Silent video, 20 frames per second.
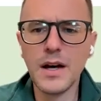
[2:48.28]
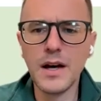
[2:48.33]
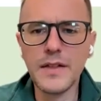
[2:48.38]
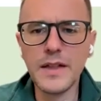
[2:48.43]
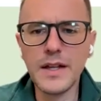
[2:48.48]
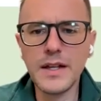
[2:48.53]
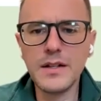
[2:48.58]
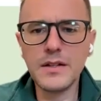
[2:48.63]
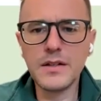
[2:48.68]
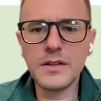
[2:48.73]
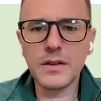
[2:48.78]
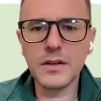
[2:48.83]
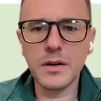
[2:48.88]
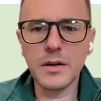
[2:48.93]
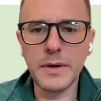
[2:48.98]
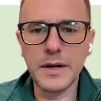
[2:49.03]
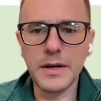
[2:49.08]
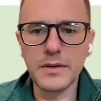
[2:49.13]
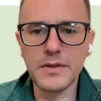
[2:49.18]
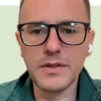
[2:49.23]
I then talk
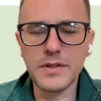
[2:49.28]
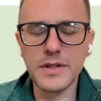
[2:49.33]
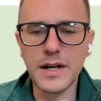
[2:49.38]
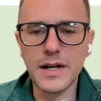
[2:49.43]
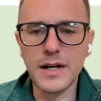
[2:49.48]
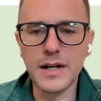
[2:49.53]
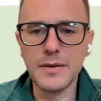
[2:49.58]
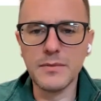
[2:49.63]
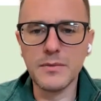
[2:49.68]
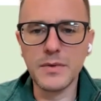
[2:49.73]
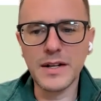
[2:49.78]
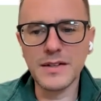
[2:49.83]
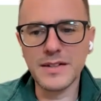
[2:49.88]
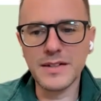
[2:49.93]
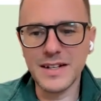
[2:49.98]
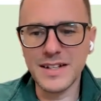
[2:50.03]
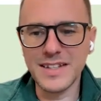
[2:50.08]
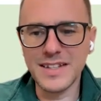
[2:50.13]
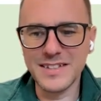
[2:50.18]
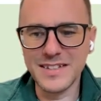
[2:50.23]
about what I
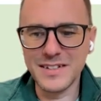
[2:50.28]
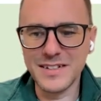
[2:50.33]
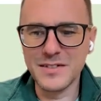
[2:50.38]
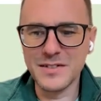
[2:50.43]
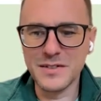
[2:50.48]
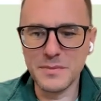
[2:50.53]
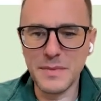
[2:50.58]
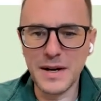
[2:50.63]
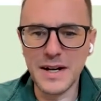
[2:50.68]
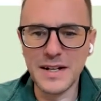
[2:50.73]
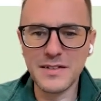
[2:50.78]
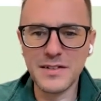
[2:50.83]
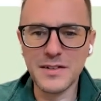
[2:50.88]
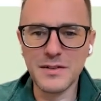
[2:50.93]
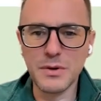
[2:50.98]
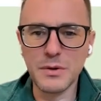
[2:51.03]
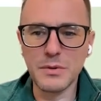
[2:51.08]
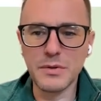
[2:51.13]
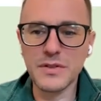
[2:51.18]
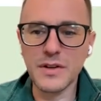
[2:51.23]
said is ears and minds
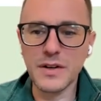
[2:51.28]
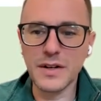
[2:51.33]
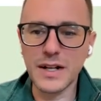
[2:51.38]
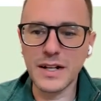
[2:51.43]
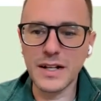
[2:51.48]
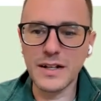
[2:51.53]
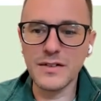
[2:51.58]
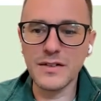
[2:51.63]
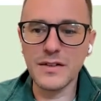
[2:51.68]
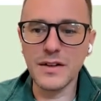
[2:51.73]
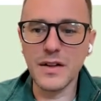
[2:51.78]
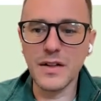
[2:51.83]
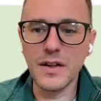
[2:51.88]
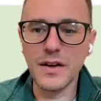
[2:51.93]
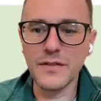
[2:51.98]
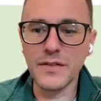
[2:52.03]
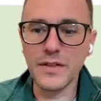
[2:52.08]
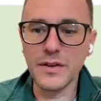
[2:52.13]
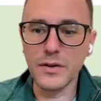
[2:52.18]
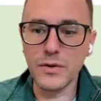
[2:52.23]
here, where we start getting into a
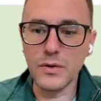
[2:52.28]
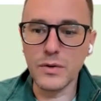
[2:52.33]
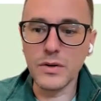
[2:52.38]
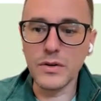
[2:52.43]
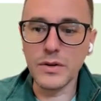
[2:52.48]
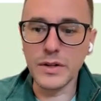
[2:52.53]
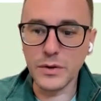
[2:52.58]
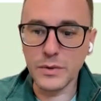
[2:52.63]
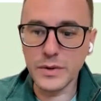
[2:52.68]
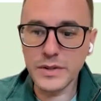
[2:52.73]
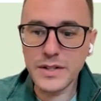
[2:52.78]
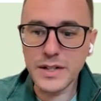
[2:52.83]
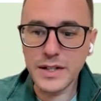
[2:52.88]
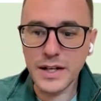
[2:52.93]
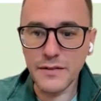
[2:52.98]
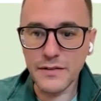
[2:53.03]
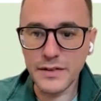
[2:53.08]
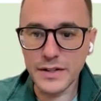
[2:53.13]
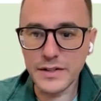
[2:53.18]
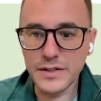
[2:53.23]
lot of the
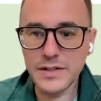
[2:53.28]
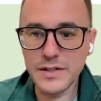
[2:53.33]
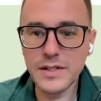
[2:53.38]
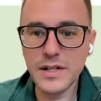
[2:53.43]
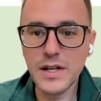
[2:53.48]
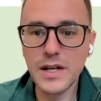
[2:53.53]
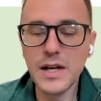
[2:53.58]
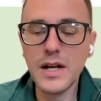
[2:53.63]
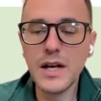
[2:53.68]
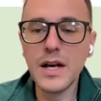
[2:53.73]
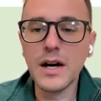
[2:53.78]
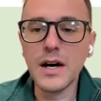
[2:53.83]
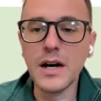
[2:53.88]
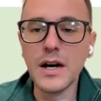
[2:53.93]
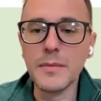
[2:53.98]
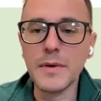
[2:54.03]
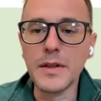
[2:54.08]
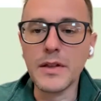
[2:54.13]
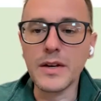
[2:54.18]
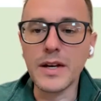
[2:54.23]
neurolinguistic evidence
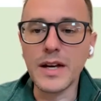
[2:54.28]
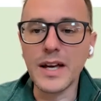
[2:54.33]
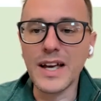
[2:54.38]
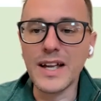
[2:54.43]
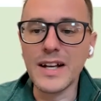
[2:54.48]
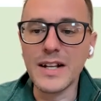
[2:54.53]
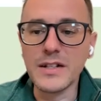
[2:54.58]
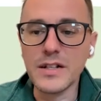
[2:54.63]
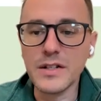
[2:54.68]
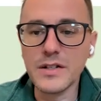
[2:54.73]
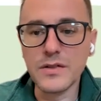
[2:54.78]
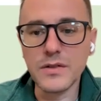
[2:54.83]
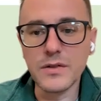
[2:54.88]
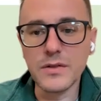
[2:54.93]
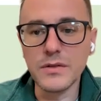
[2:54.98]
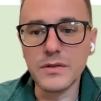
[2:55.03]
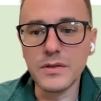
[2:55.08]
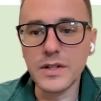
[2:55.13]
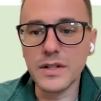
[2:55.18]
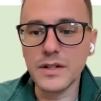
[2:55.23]
and looking at
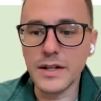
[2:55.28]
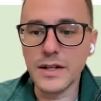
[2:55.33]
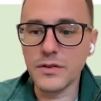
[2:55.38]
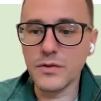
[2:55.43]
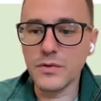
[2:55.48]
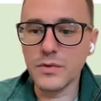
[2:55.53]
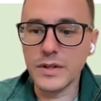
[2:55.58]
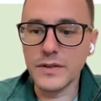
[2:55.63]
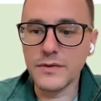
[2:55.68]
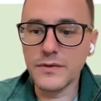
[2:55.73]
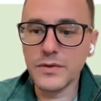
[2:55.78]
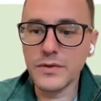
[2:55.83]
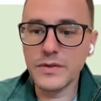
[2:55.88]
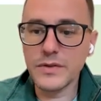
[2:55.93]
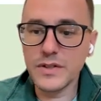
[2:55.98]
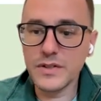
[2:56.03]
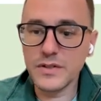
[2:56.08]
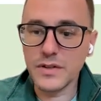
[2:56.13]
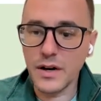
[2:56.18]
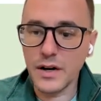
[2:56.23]
additional contextual
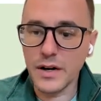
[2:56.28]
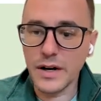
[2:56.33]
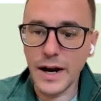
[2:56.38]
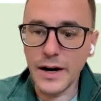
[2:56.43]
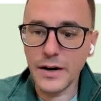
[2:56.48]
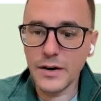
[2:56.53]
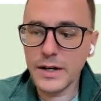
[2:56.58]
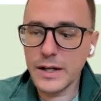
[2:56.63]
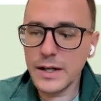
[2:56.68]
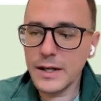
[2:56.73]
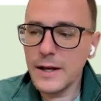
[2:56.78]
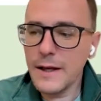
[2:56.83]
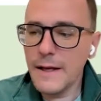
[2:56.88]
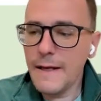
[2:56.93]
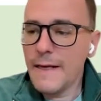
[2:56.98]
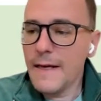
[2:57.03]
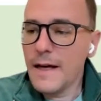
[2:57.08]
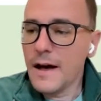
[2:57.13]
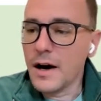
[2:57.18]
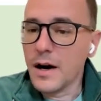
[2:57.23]
influences on irony,
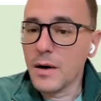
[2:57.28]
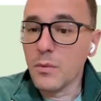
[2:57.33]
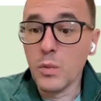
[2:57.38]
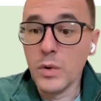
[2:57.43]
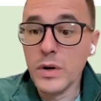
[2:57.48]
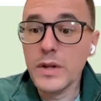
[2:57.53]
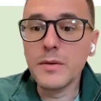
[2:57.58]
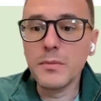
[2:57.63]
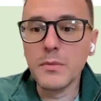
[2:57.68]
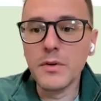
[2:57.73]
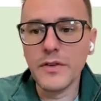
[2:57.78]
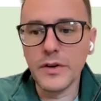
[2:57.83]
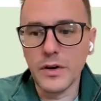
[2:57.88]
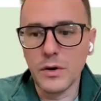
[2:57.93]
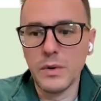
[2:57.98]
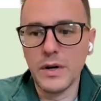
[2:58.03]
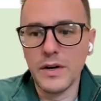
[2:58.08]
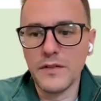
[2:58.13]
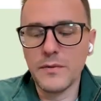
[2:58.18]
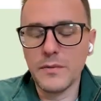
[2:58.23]
really moving
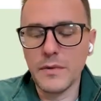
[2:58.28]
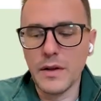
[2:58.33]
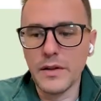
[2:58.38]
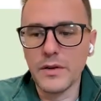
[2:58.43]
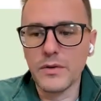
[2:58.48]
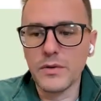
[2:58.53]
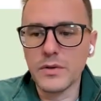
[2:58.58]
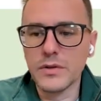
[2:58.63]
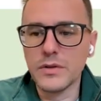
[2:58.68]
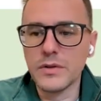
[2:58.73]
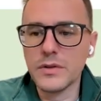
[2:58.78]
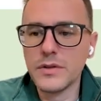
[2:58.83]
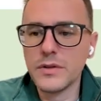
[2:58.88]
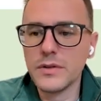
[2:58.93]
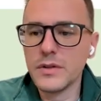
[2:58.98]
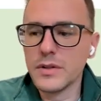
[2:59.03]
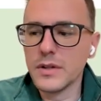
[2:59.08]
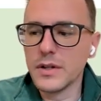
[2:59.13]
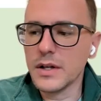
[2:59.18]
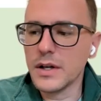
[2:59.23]
away from the literal
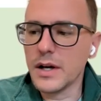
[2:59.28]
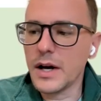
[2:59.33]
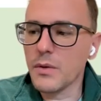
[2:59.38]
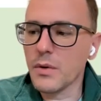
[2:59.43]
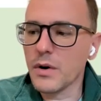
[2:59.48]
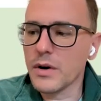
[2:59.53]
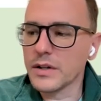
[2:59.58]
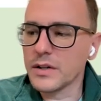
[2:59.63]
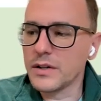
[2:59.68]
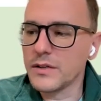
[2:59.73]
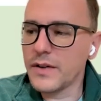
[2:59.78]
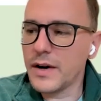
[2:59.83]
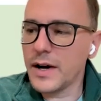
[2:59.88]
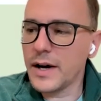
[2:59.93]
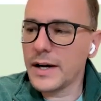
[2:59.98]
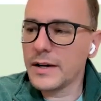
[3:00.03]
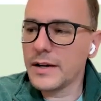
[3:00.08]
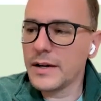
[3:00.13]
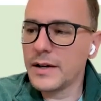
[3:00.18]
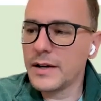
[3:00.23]
ironic
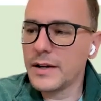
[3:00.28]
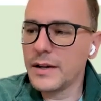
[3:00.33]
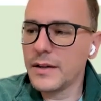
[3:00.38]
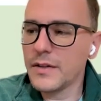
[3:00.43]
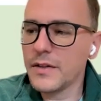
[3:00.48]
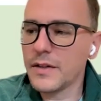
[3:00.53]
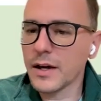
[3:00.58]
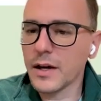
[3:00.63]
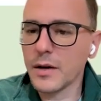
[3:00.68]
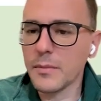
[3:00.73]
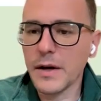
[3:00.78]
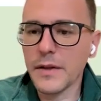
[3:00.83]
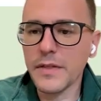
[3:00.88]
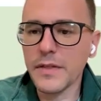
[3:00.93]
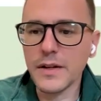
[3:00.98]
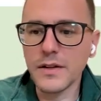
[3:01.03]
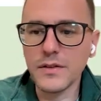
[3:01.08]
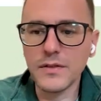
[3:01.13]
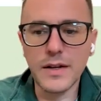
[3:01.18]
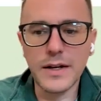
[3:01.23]
divide, thinking about
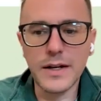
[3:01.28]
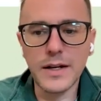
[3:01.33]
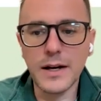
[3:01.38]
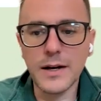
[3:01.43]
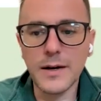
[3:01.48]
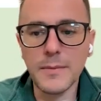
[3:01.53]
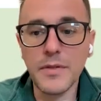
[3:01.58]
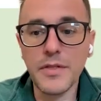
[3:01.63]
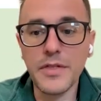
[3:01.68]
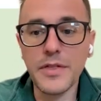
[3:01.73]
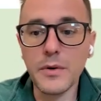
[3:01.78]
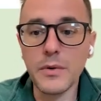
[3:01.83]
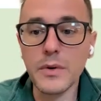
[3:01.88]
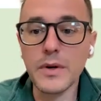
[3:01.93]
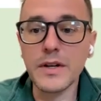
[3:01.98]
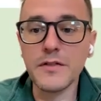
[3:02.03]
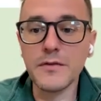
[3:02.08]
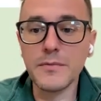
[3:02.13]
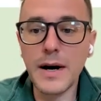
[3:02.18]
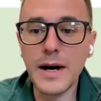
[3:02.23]
things like
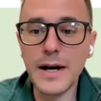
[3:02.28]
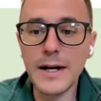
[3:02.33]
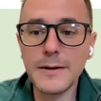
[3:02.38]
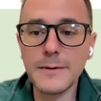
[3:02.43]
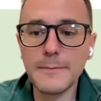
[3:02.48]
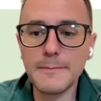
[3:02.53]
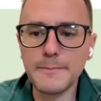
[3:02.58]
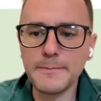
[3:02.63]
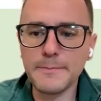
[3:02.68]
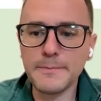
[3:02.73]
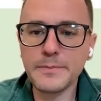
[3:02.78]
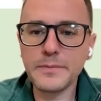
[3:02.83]
theory of mind